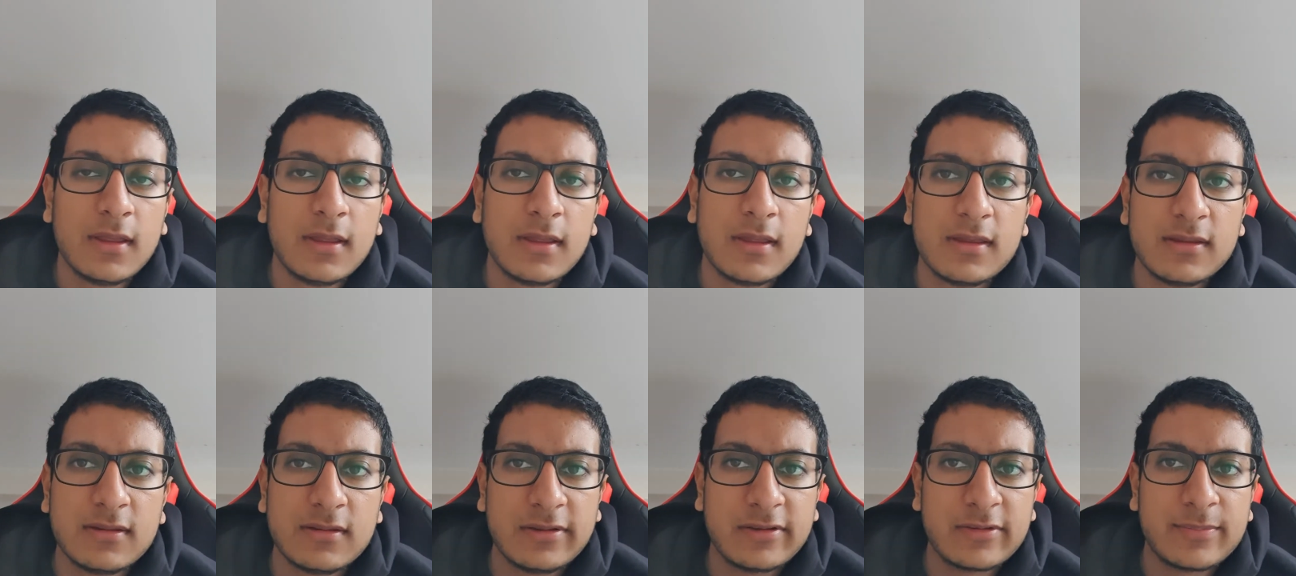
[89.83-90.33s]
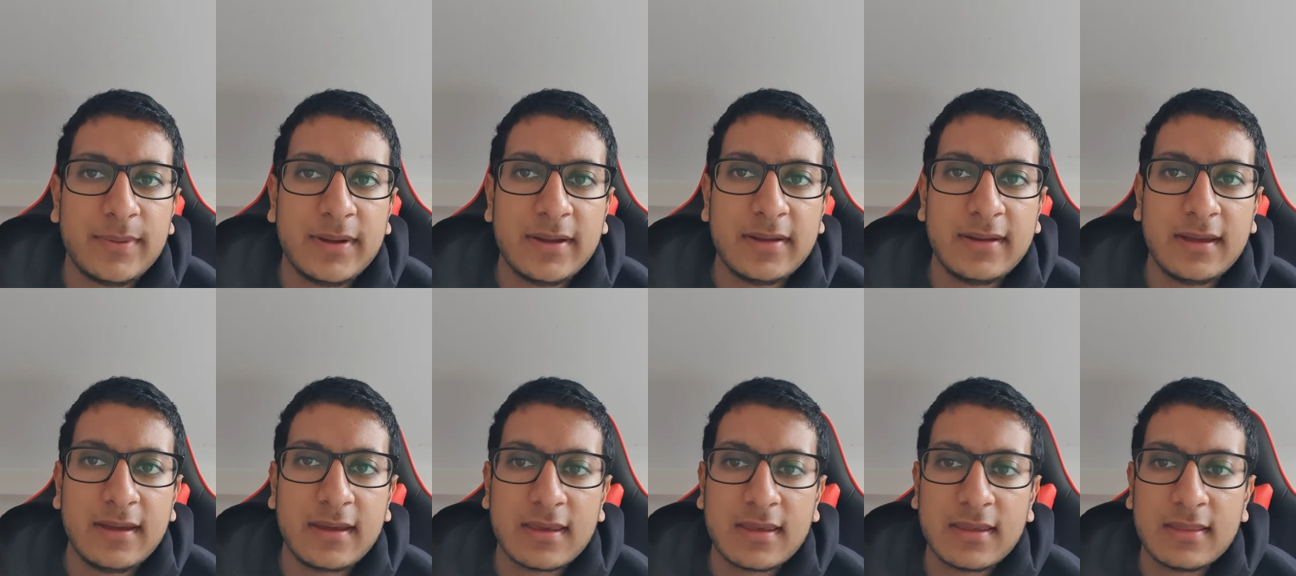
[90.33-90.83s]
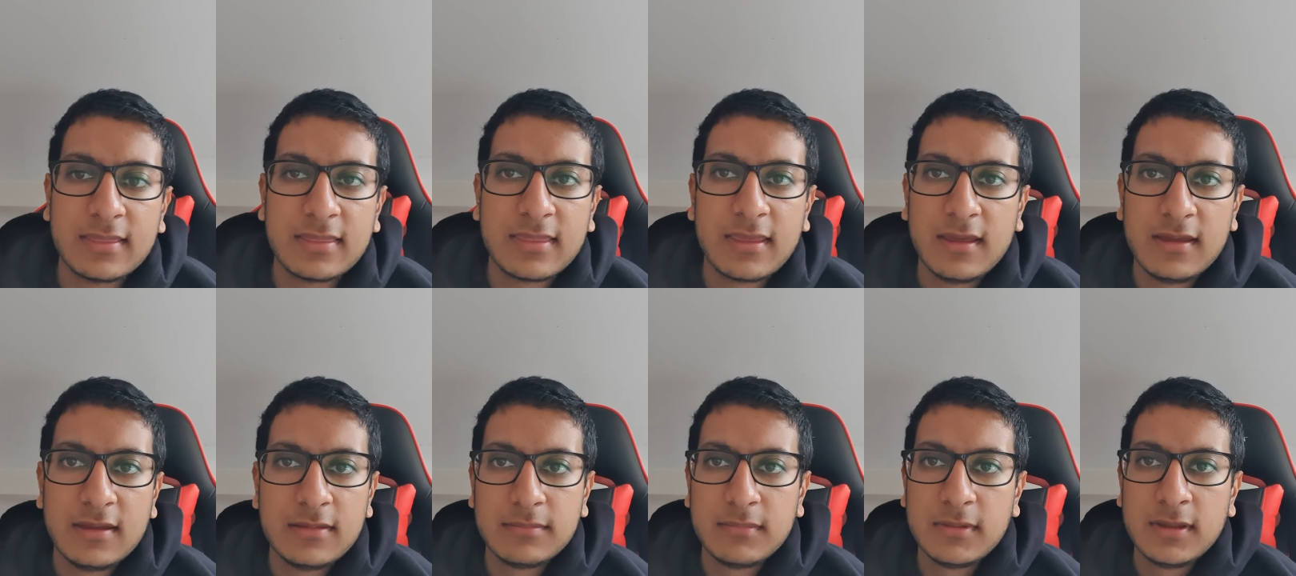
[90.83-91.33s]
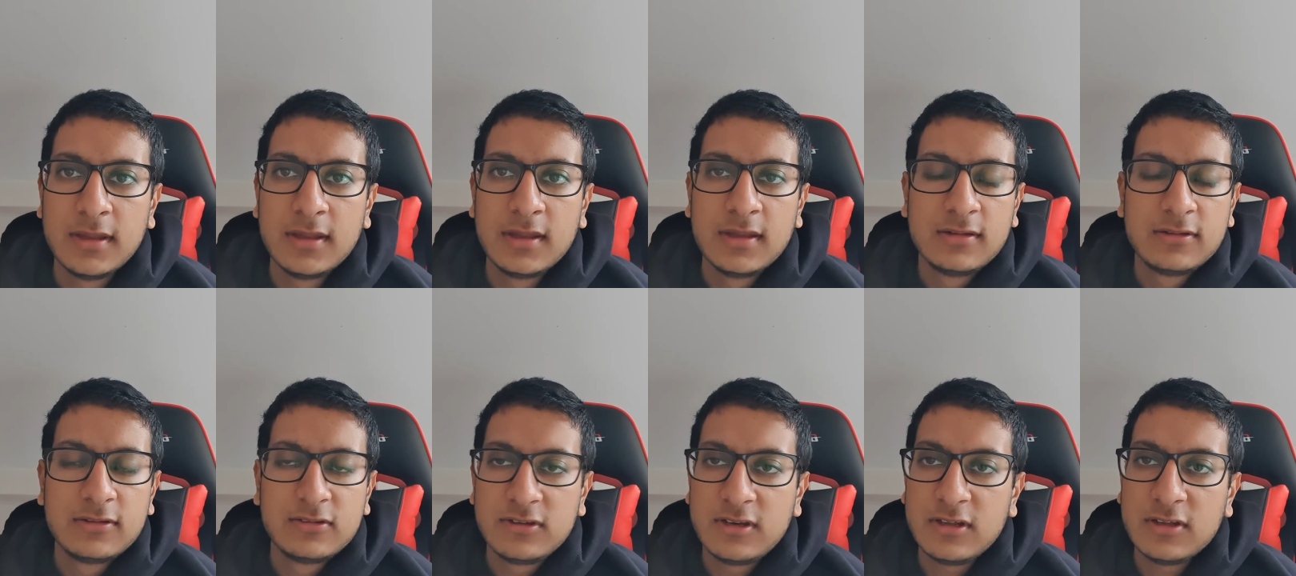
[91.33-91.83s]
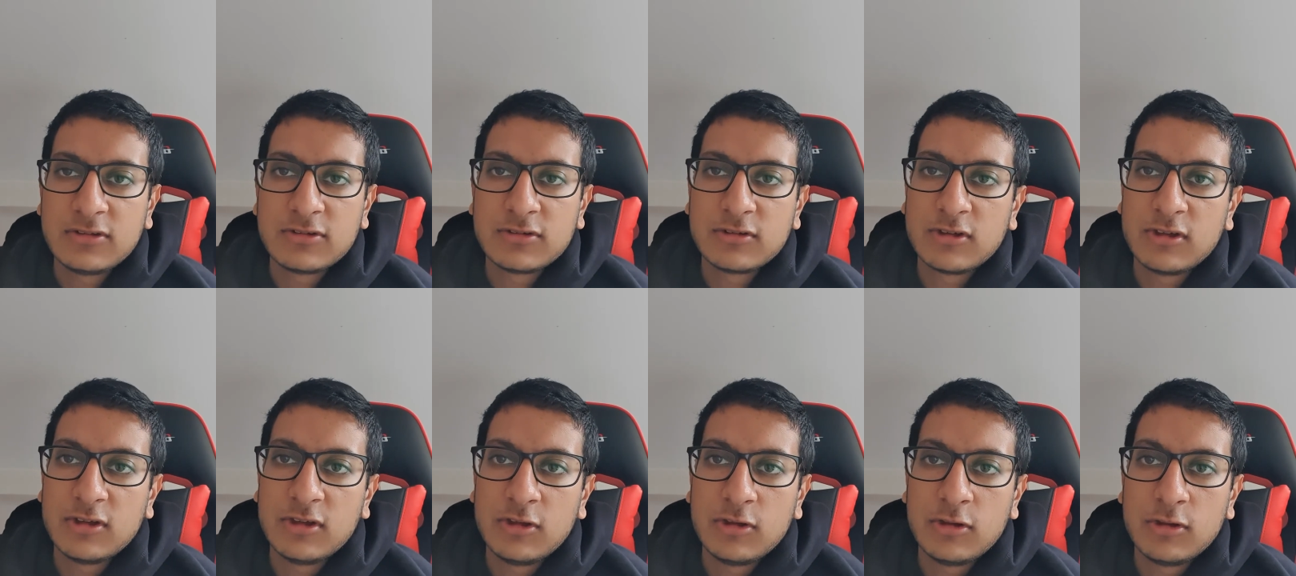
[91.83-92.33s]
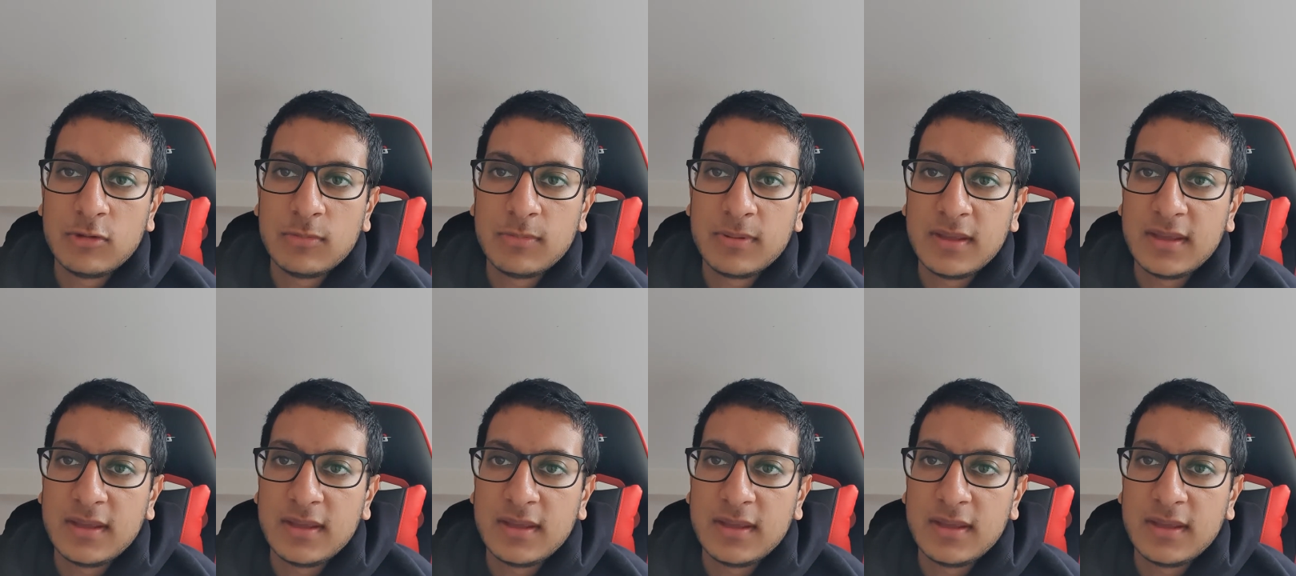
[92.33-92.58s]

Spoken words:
He starts by attacking them, steals a cube,